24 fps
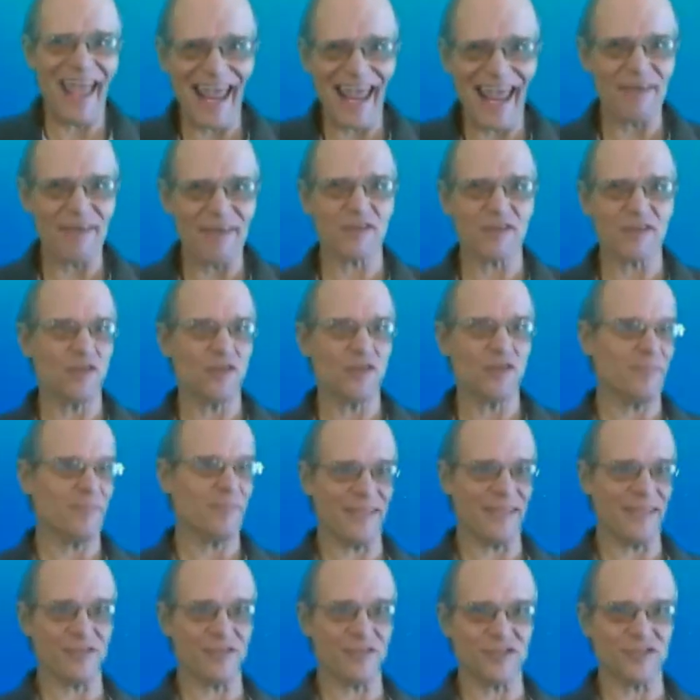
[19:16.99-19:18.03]
after you've
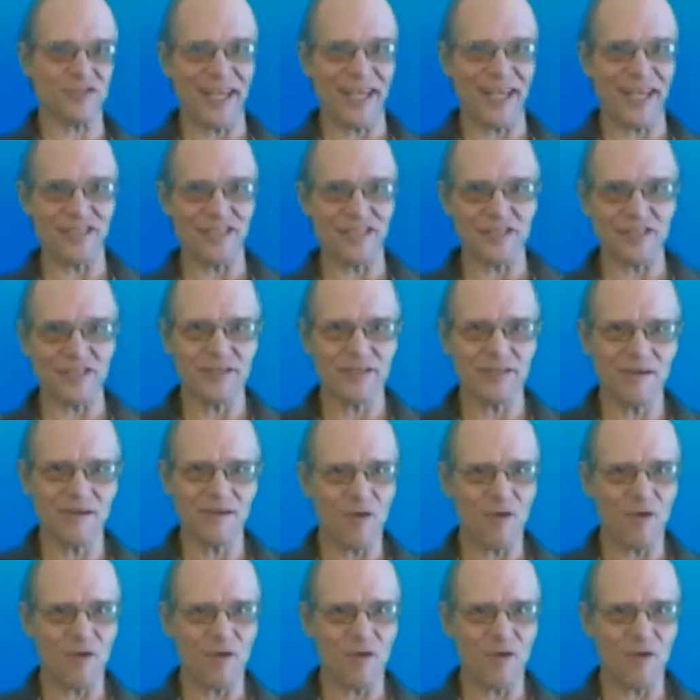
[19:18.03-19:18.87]
made those changes.